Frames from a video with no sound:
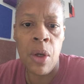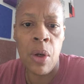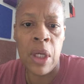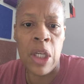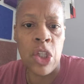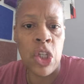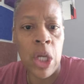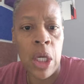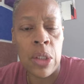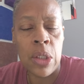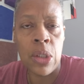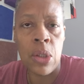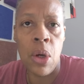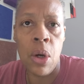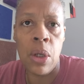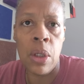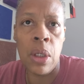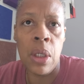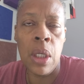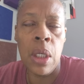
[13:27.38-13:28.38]
Okay, chances
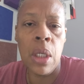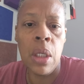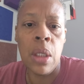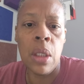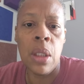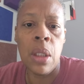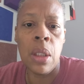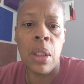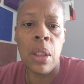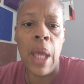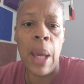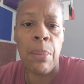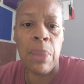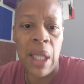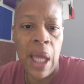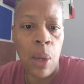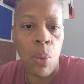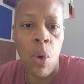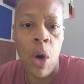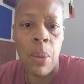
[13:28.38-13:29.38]
are that
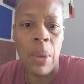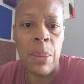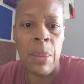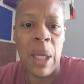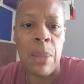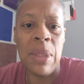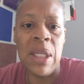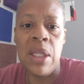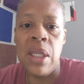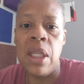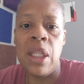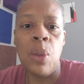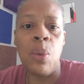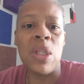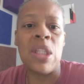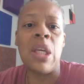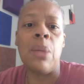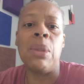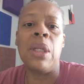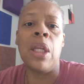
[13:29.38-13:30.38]
black woman may be dealing
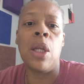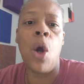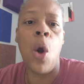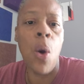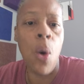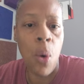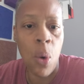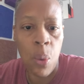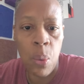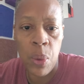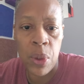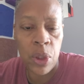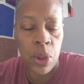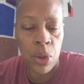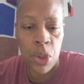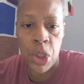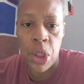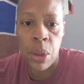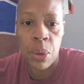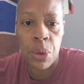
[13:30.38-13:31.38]
with something at home with
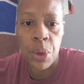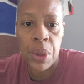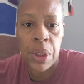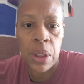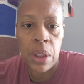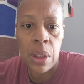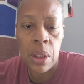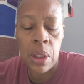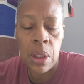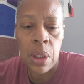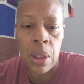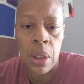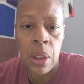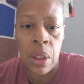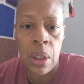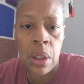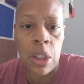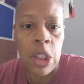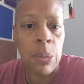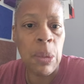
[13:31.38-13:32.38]
her children.
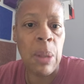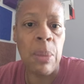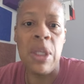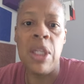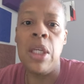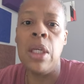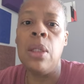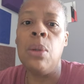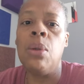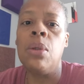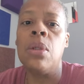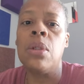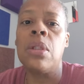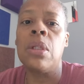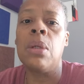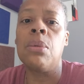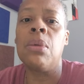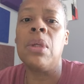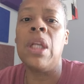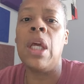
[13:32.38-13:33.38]
She may be dealing with
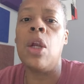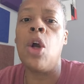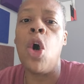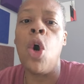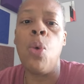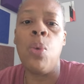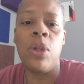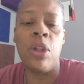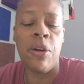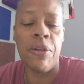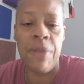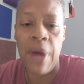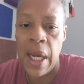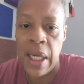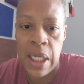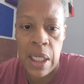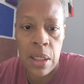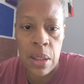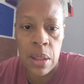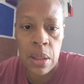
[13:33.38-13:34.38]
something at home with her
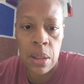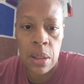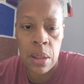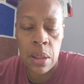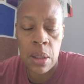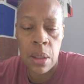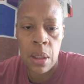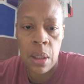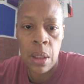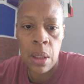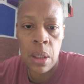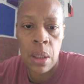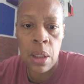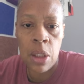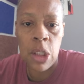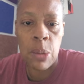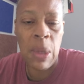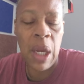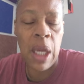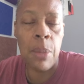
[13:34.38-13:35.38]
finances.
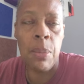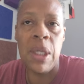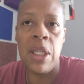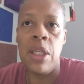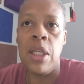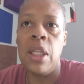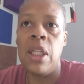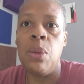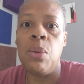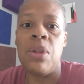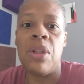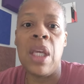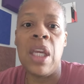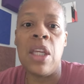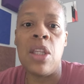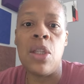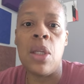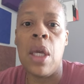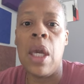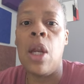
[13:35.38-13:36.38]
She may be dealing with
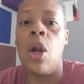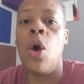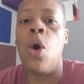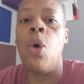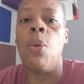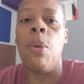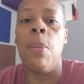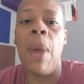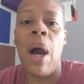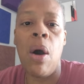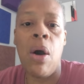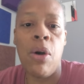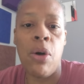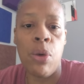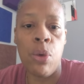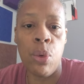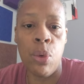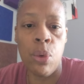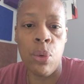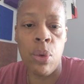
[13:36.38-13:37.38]
things at home about
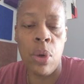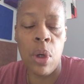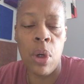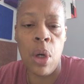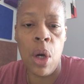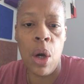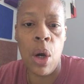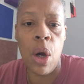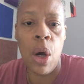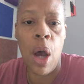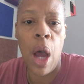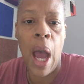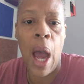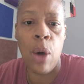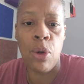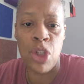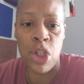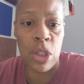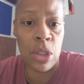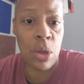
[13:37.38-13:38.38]
her,
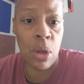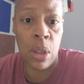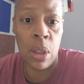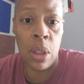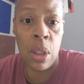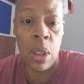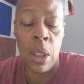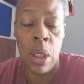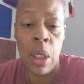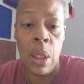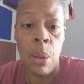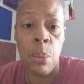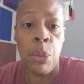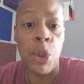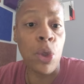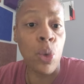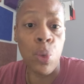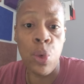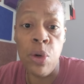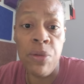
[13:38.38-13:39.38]
how she's gonna
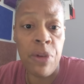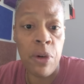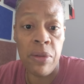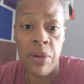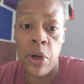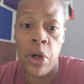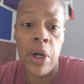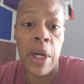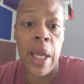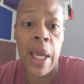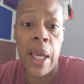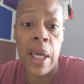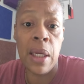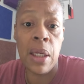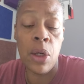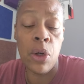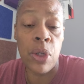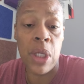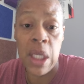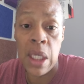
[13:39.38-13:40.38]
put a roof over her head
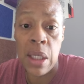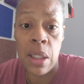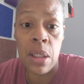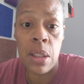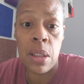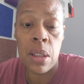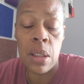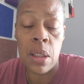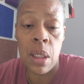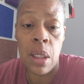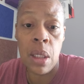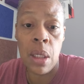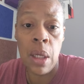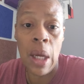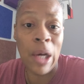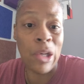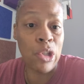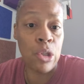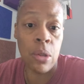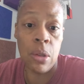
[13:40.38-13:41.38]
and her kids,
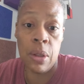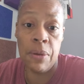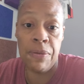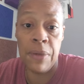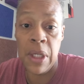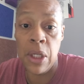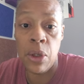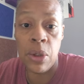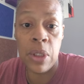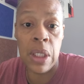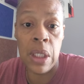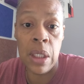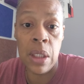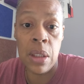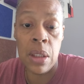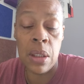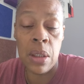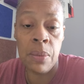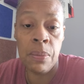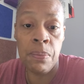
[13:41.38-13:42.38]
how she's gonna feed her
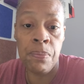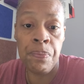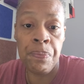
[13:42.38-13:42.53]
kids.